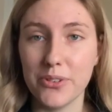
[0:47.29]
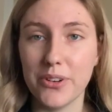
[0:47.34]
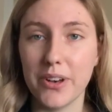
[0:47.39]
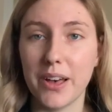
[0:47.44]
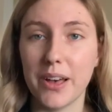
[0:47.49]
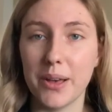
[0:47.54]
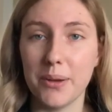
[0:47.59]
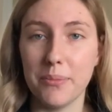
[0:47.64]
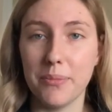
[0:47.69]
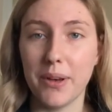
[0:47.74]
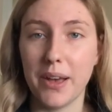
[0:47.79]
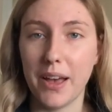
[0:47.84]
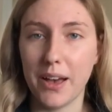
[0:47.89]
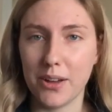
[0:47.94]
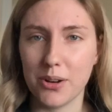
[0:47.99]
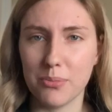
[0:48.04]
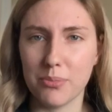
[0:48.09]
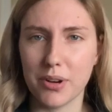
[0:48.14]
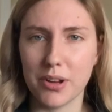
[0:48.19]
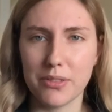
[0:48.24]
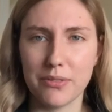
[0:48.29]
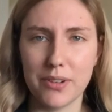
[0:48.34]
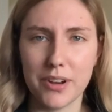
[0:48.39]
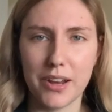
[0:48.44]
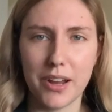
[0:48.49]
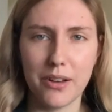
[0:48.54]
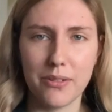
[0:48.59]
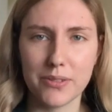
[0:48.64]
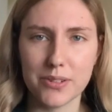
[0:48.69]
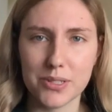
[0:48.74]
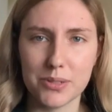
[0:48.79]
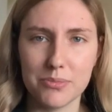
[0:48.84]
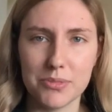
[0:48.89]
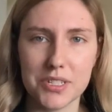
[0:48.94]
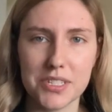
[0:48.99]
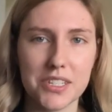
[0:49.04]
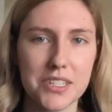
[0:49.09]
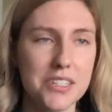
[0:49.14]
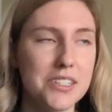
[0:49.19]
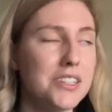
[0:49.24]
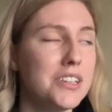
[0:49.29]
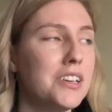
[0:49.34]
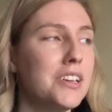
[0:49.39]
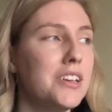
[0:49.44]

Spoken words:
I'm out of breath right now for some reason.